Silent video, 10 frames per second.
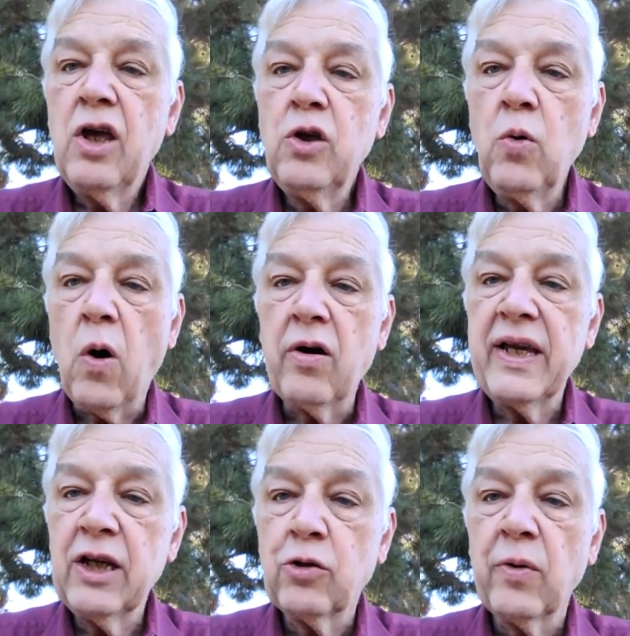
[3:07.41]
you are
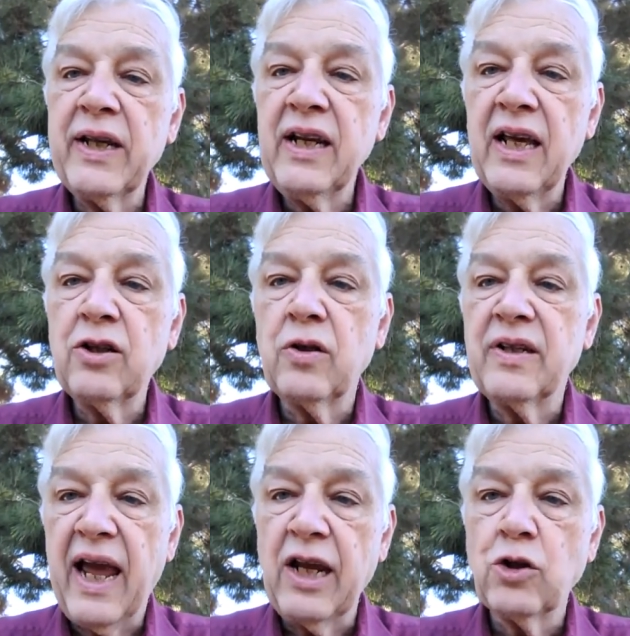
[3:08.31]
entering into
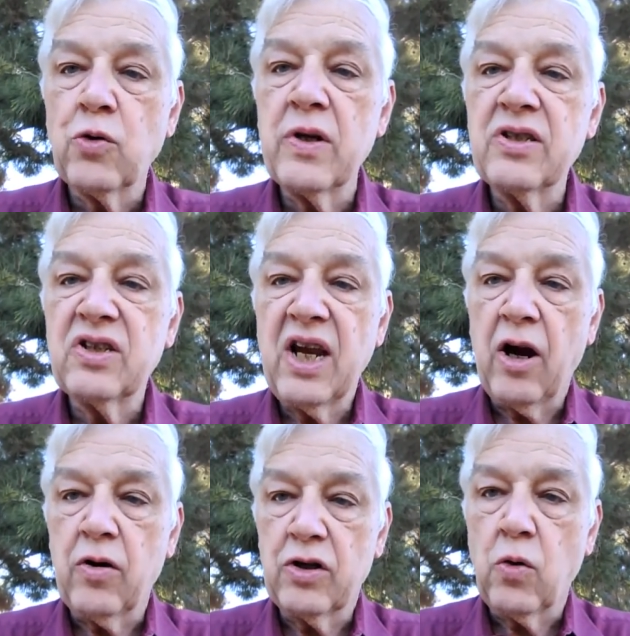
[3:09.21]
dangerous
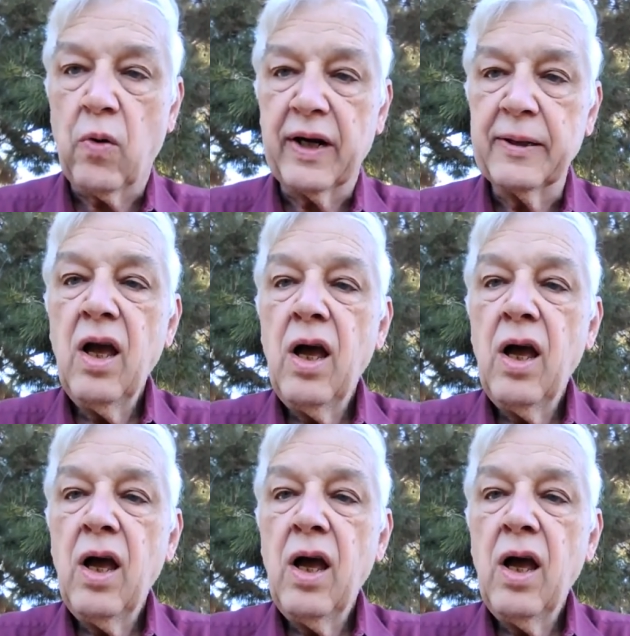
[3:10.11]
territory.